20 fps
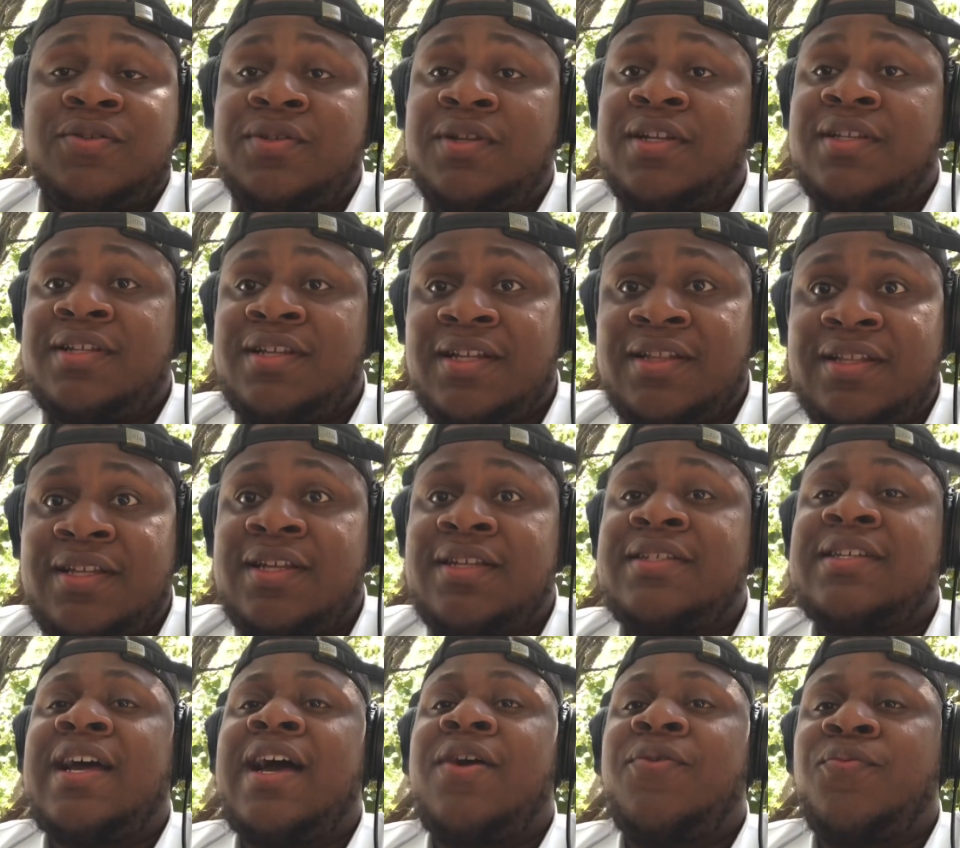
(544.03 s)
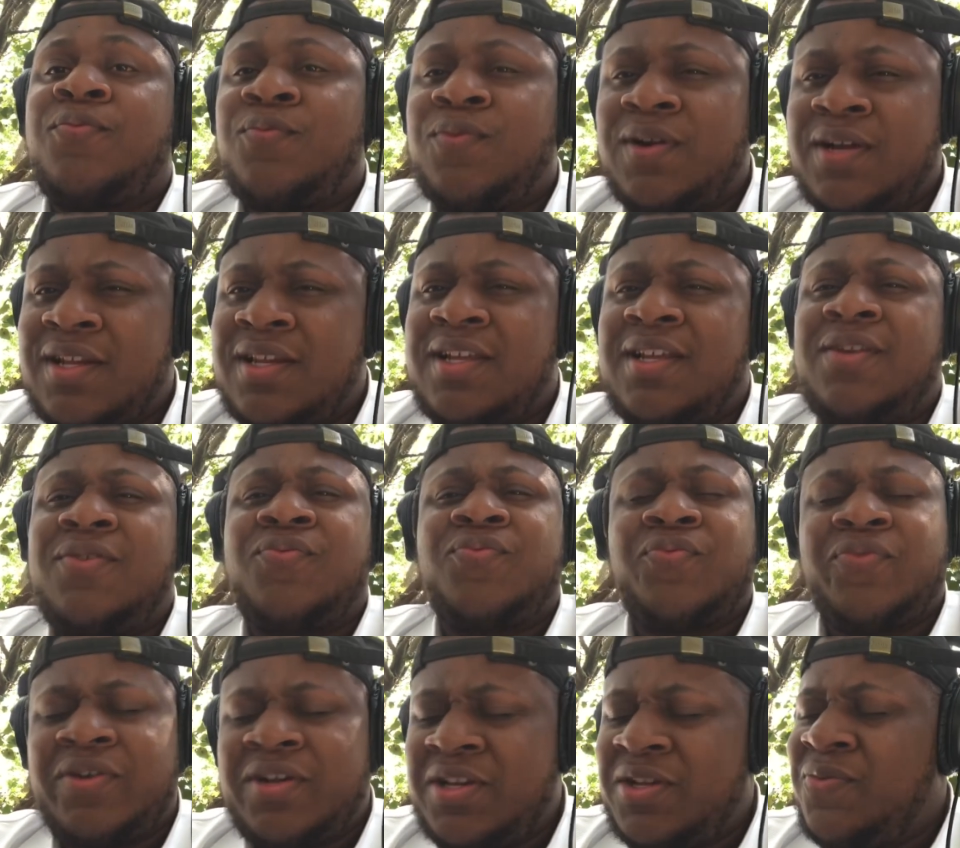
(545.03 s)
are the 10 things I really,
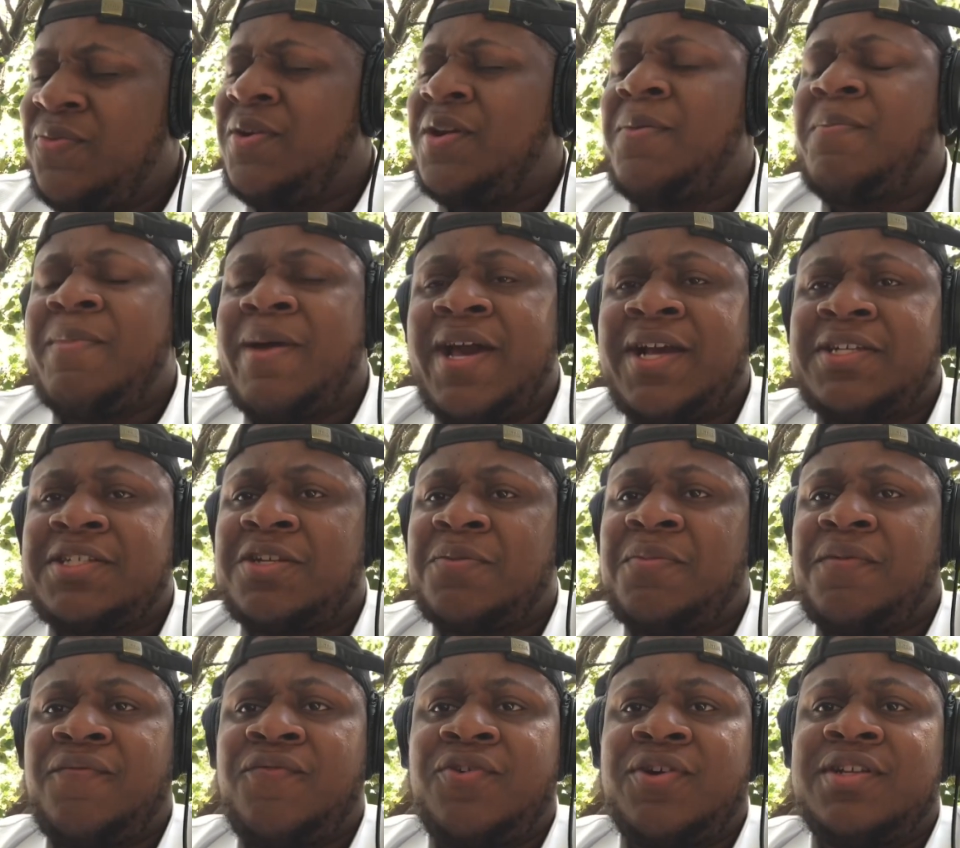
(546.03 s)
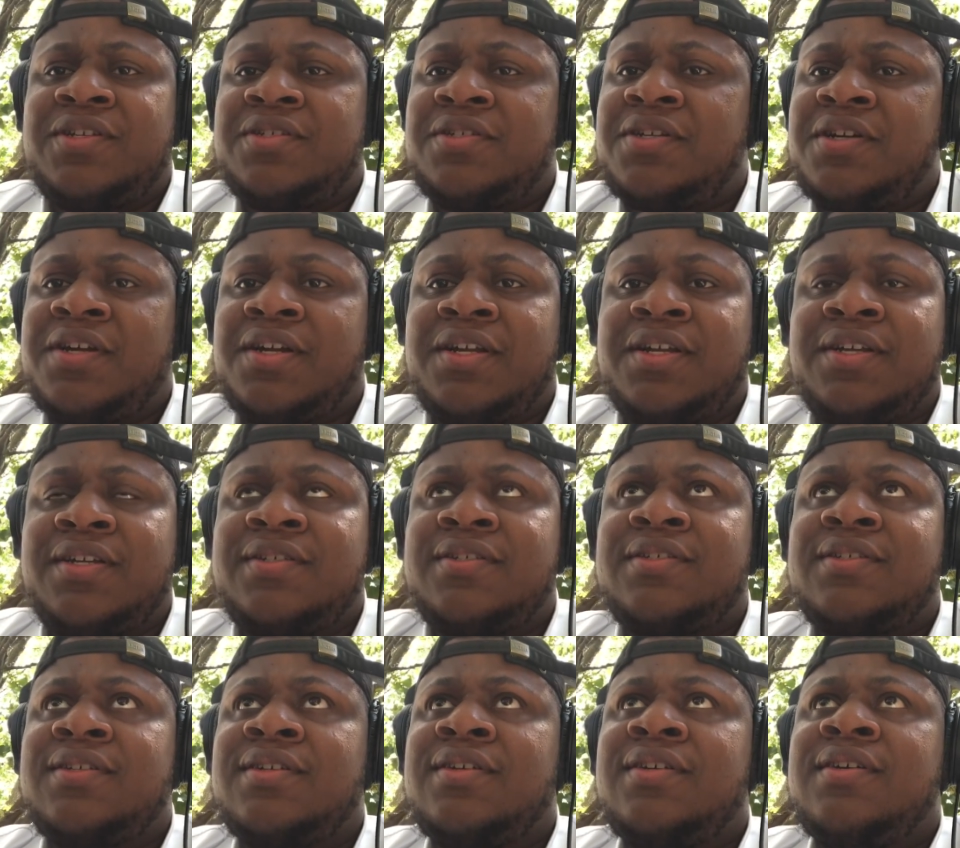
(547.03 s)
really want to master before this year ends.
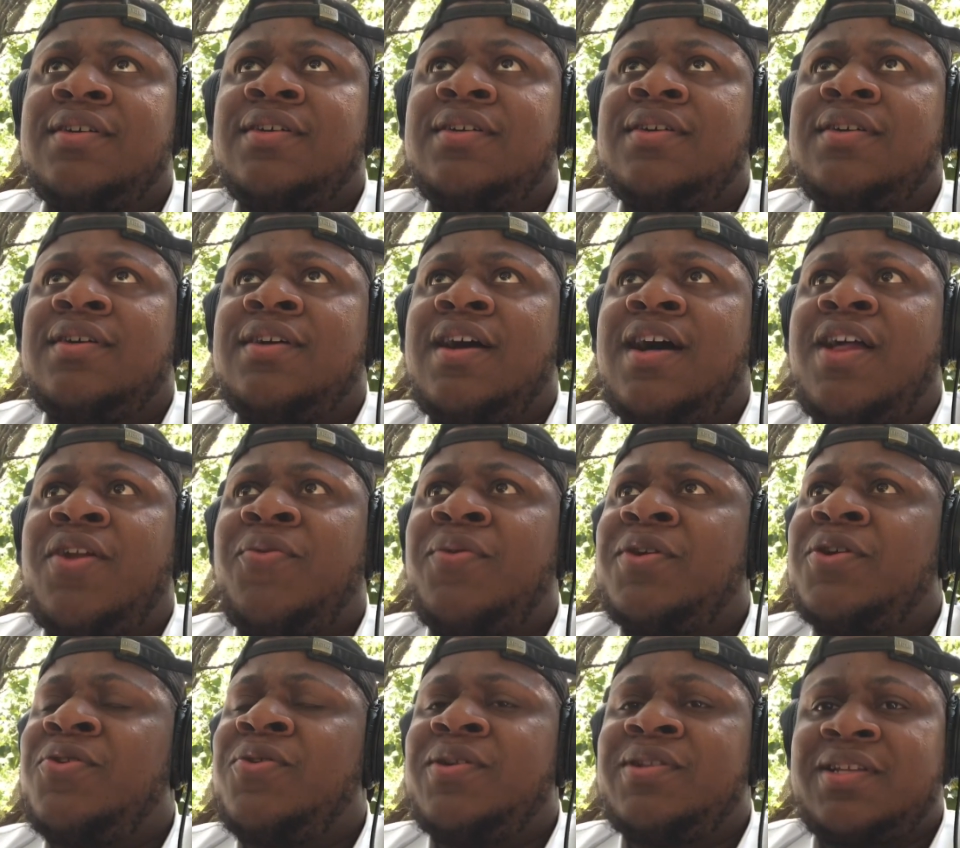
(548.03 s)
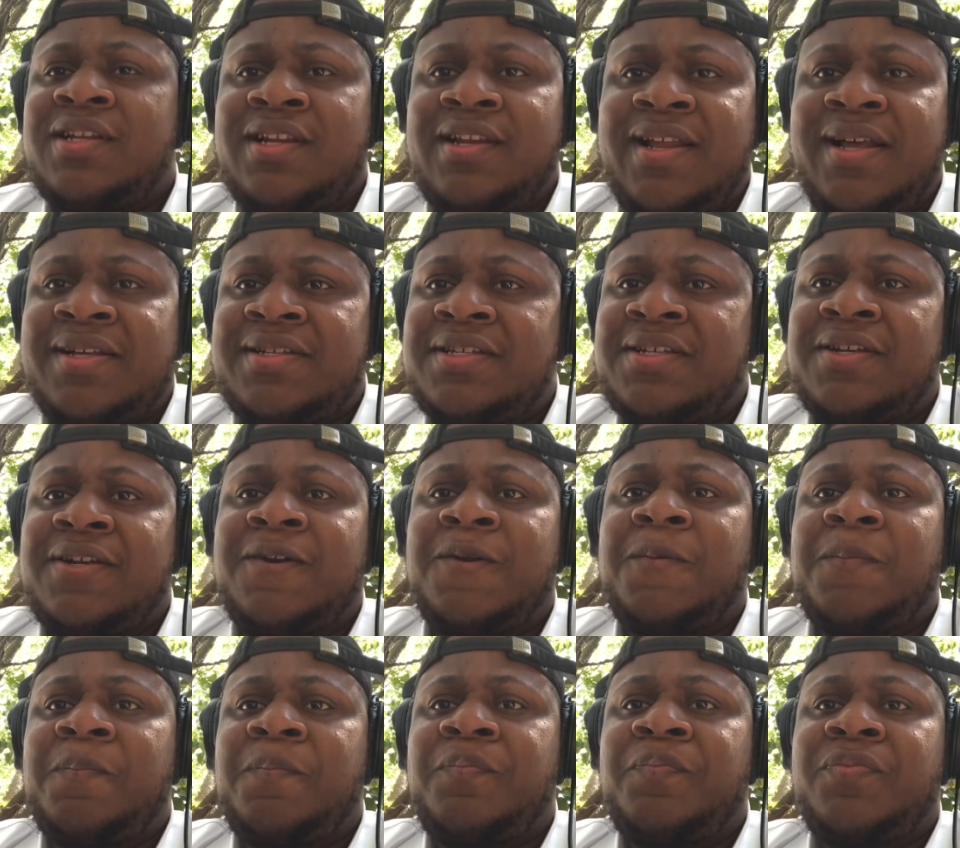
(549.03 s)
I don't want to go into the next year,
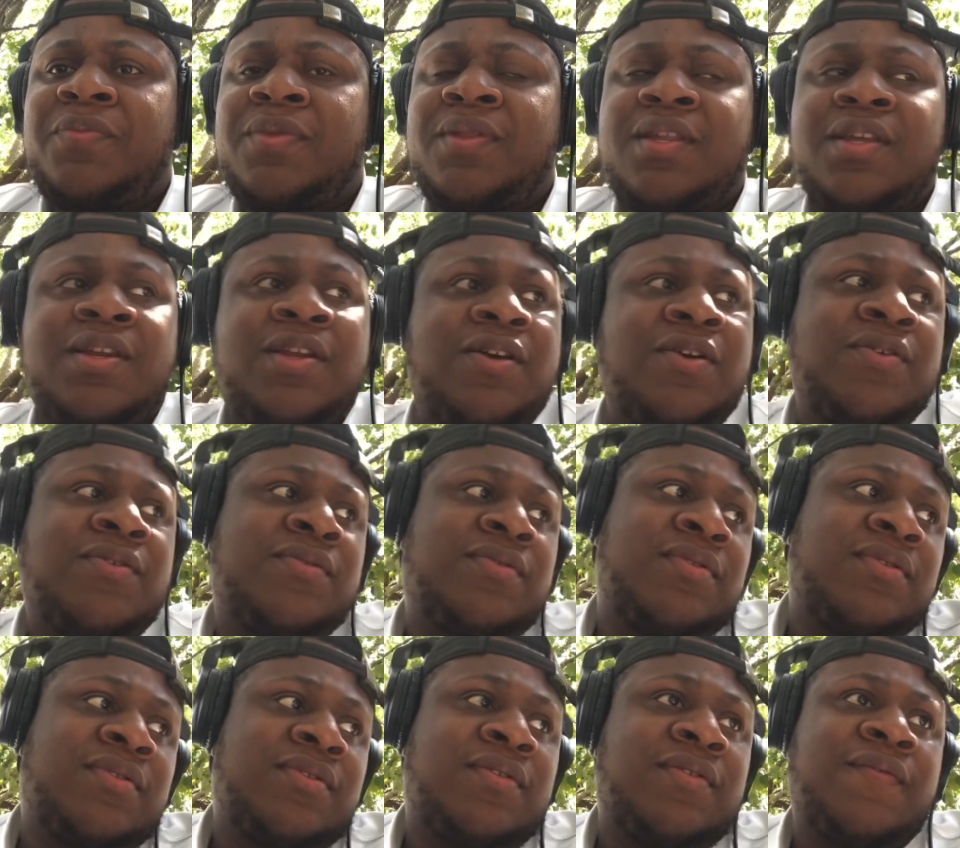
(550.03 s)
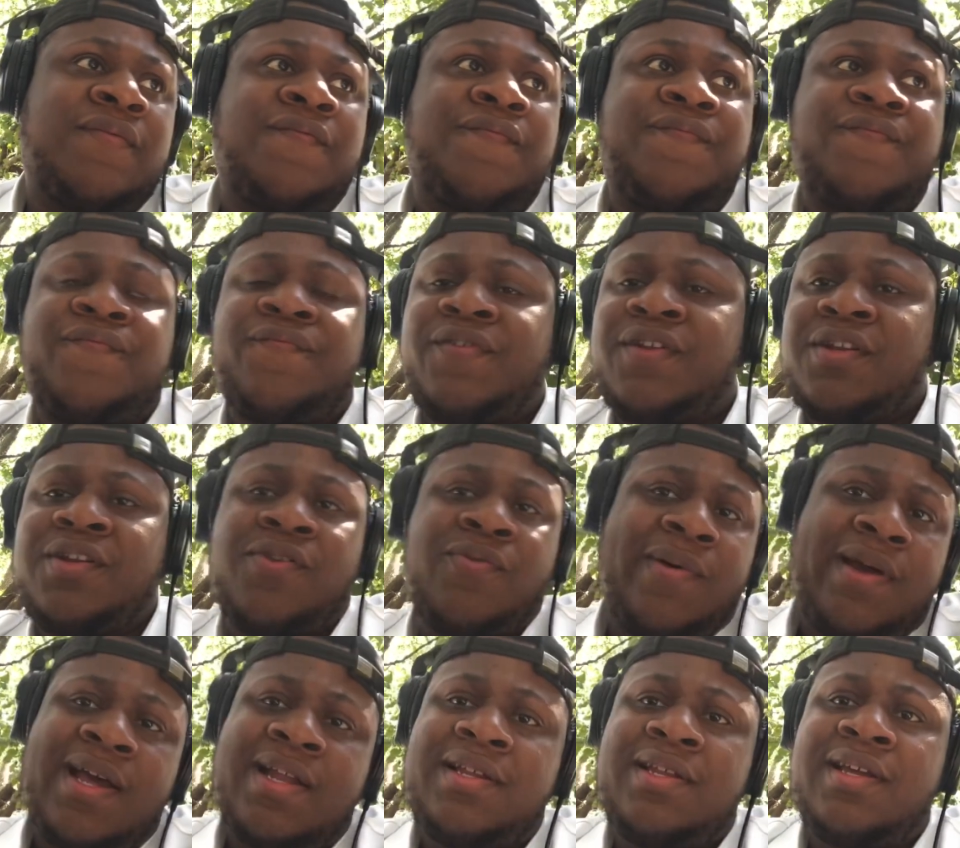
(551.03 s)
feeling the
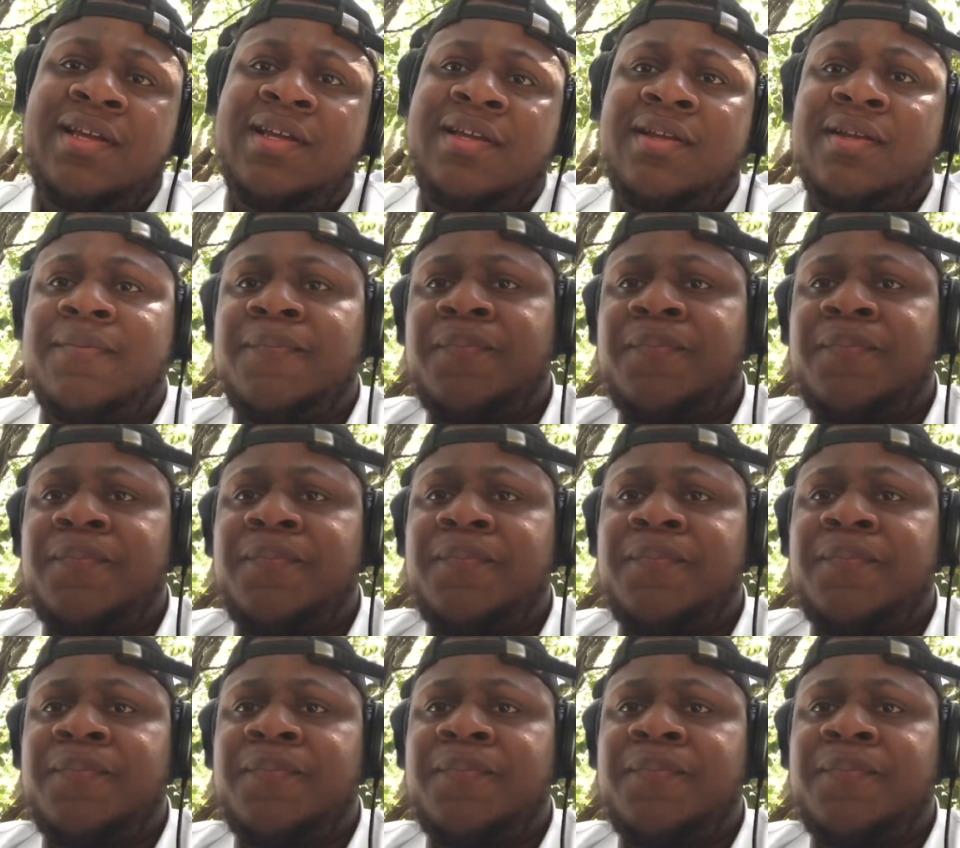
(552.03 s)
way I did,